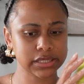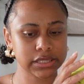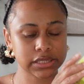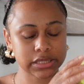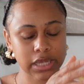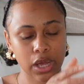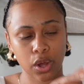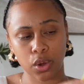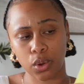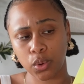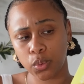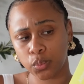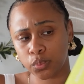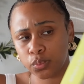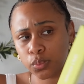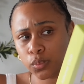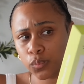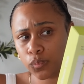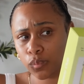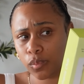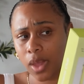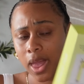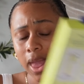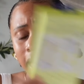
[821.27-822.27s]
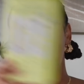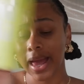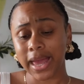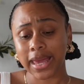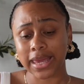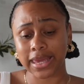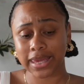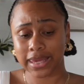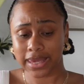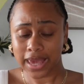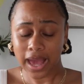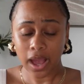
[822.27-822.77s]
So
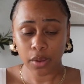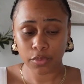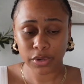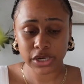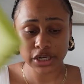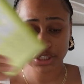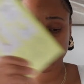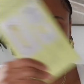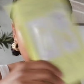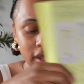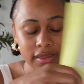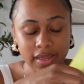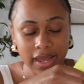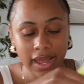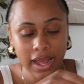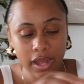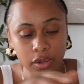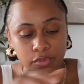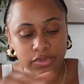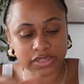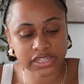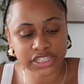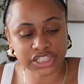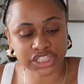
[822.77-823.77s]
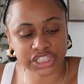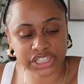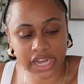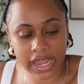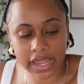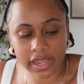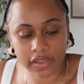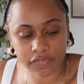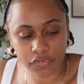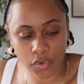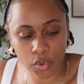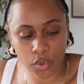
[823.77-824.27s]
yeah, we're gonna try that out with the
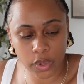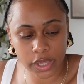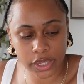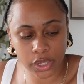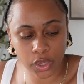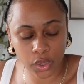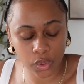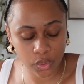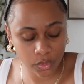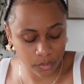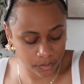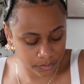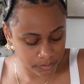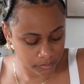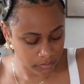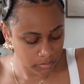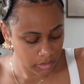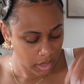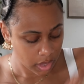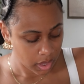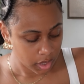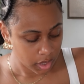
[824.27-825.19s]
shave oil.